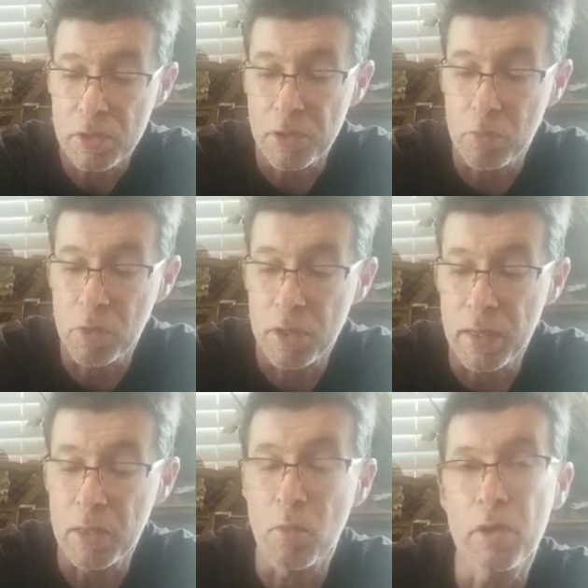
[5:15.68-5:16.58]
they'll run
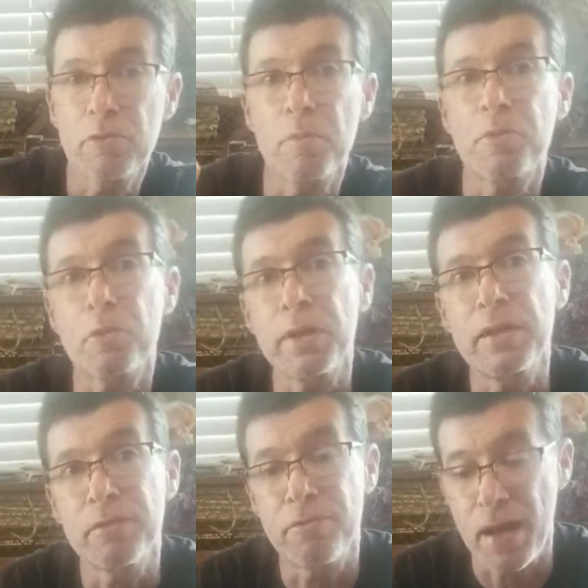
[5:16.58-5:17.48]
anywhere from 3
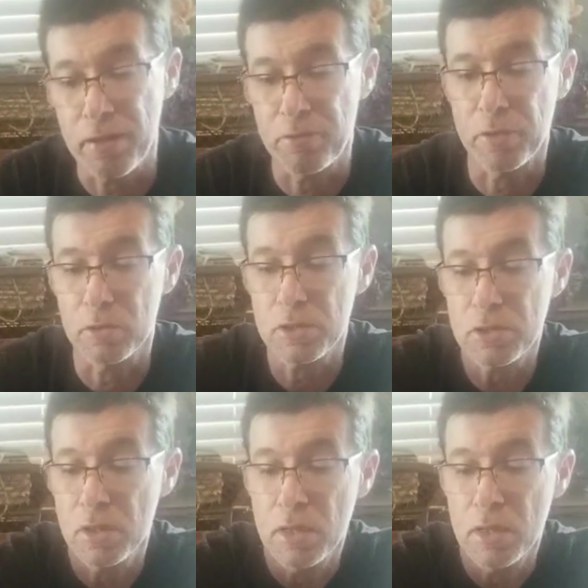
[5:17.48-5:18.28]
to 5 volts.